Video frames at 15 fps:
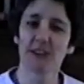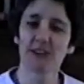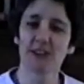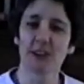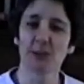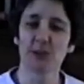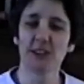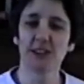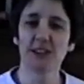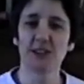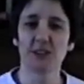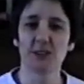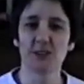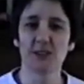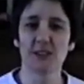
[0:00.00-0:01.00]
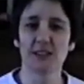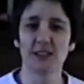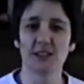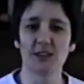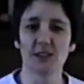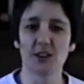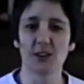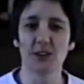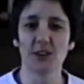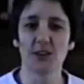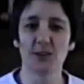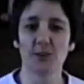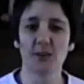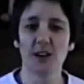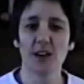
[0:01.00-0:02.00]
kind of start with the Auguste and show
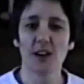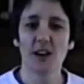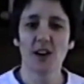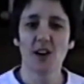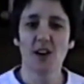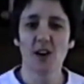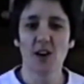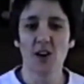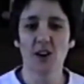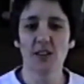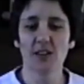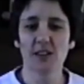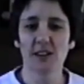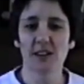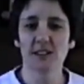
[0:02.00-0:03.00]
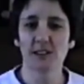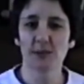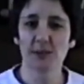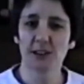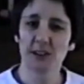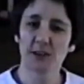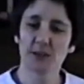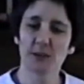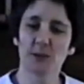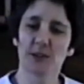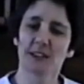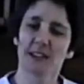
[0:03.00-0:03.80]
you all the things that we go through.